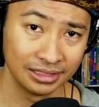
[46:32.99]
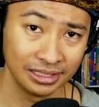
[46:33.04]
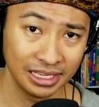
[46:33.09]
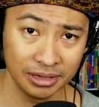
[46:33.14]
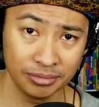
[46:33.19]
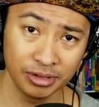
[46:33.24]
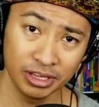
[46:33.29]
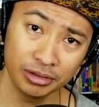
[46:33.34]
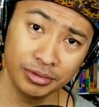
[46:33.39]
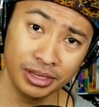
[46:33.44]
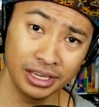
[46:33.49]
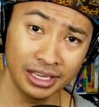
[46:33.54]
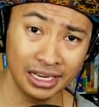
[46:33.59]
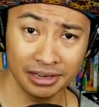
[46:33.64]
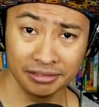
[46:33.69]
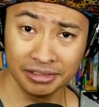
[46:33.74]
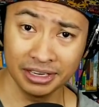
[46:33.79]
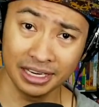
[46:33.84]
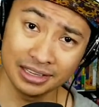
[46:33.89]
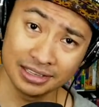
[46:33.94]
Email me at
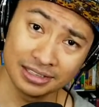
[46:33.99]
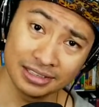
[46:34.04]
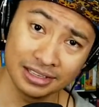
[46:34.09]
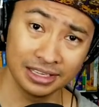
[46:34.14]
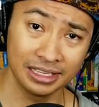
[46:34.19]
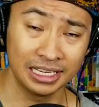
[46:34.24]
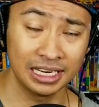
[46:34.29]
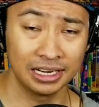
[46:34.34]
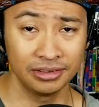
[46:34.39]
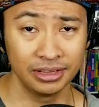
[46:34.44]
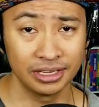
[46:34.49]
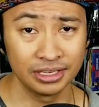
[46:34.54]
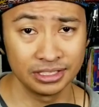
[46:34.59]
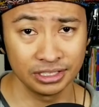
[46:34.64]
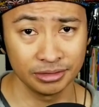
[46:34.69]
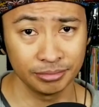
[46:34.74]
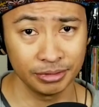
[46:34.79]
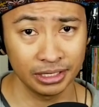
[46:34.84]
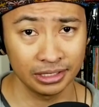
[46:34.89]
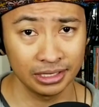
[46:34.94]
everydaycitycarry at
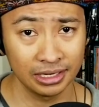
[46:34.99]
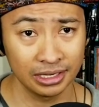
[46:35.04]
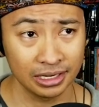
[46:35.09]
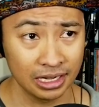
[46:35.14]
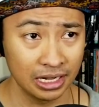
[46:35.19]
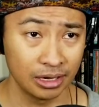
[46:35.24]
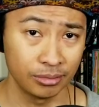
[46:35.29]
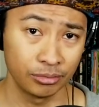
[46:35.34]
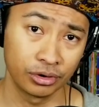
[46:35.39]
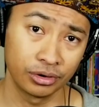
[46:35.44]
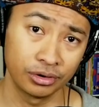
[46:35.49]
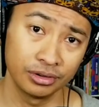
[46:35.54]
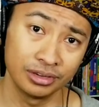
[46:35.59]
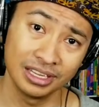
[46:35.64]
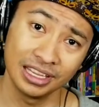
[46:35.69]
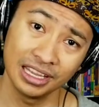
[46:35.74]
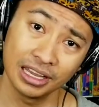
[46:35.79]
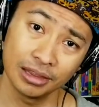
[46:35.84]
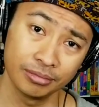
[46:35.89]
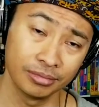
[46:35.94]
gmail dot com or
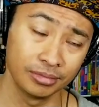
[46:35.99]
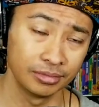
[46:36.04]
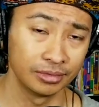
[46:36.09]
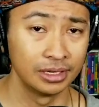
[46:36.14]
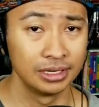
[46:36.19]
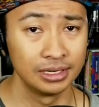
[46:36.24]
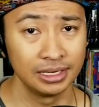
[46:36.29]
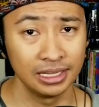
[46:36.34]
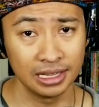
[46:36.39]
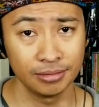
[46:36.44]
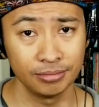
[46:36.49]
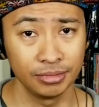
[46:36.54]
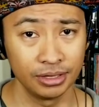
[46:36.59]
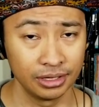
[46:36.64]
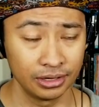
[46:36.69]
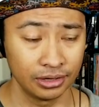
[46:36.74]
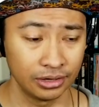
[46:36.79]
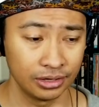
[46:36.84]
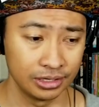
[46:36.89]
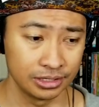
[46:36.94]
D M D M me
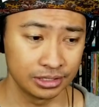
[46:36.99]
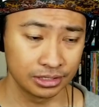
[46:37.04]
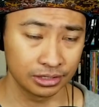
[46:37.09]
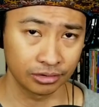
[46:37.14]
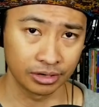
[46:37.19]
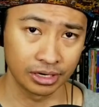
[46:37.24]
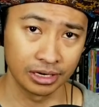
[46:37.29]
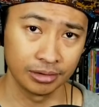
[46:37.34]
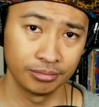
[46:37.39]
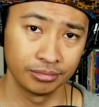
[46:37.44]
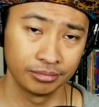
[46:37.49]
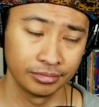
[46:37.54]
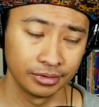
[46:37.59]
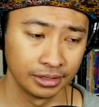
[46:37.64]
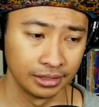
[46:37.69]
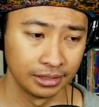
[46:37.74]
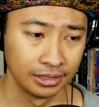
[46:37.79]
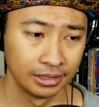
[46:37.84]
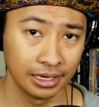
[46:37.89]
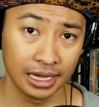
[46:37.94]
on Instagram
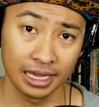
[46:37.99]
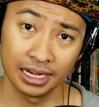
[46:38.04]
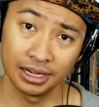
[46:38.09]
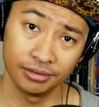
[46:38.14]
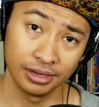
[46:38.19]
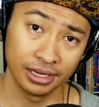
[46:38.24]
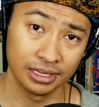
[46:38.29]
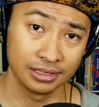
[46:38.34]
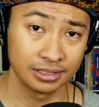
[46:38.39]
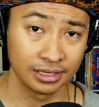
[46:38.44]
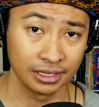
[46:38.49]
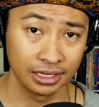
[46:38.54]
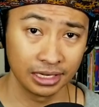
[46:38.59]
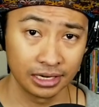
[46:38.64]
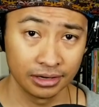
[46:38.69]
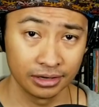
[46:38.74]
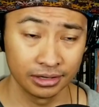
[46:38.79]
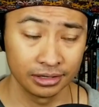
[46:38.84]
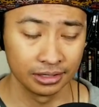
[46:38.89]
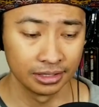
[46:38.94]
at
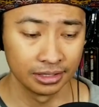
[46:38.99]
everydaycitycarry.